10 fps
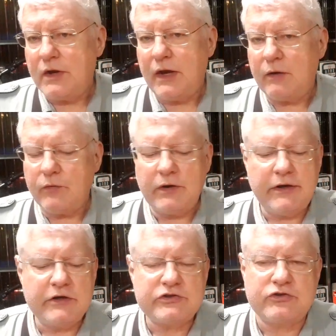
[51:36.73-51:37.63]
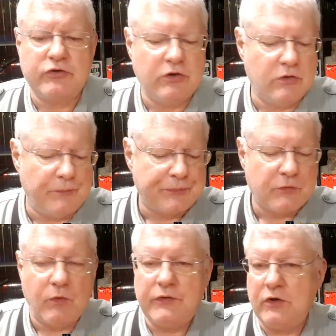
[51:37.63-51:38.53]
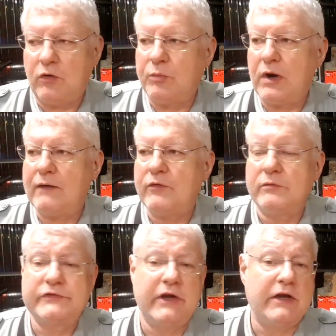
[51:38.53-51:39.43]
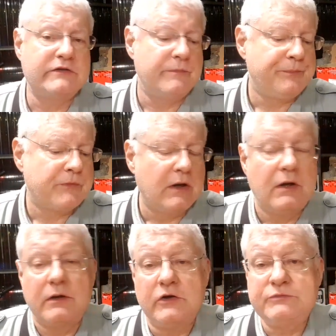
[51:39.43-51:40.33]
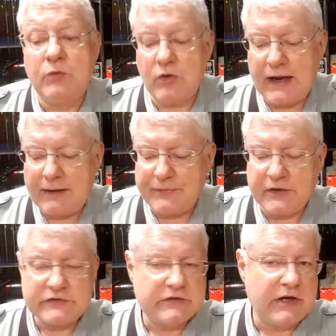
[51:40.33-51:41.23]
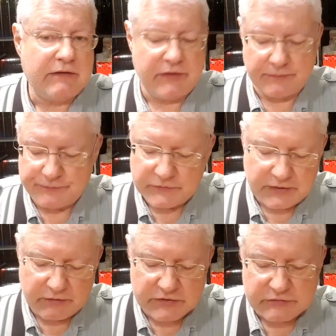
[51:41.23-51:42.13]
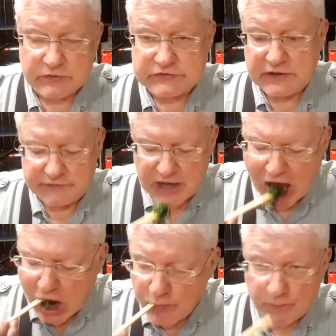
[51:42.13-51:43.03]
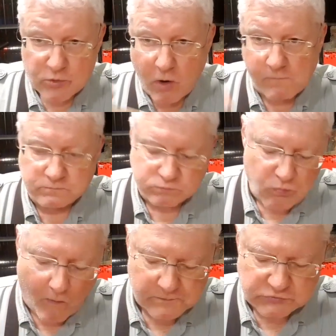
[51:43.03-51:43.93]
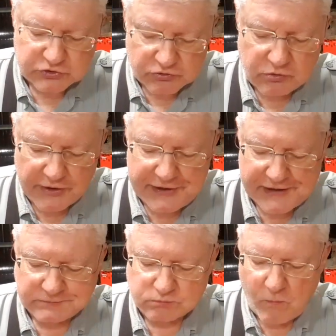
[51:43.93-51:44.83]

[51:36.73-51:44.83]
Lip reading: It really is true what the old proverb says. There's more happiness in giving than there is in receiving. It's true, isn't it?